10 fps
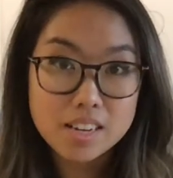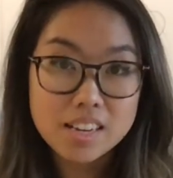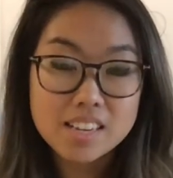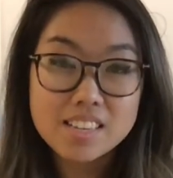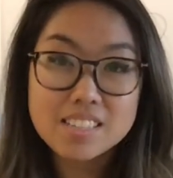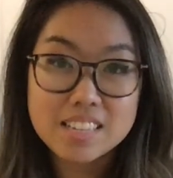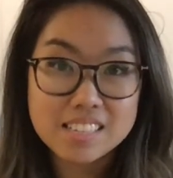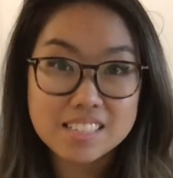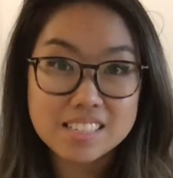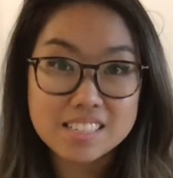in the
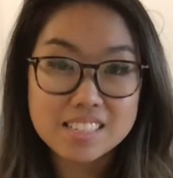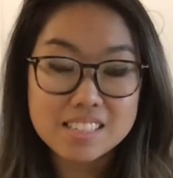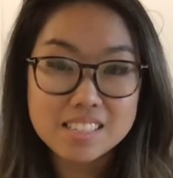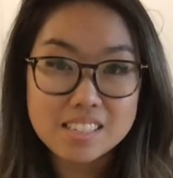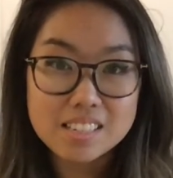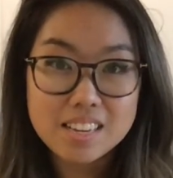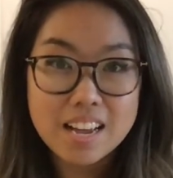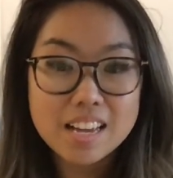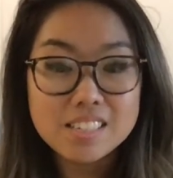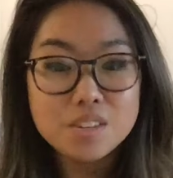sentences,
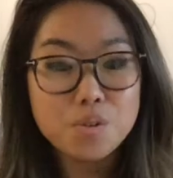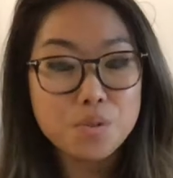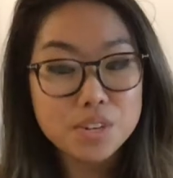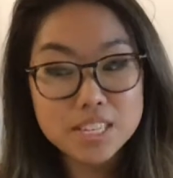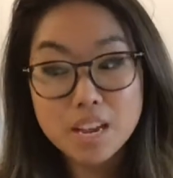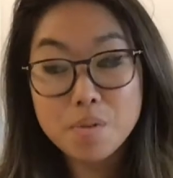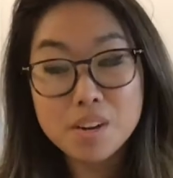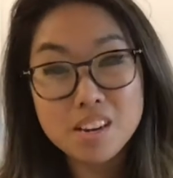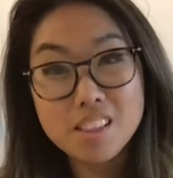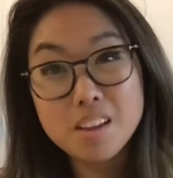and today we're
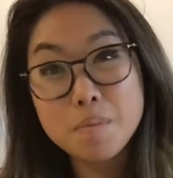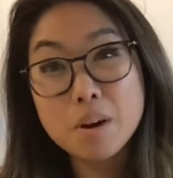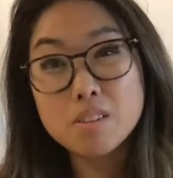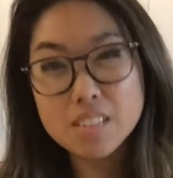going to think about,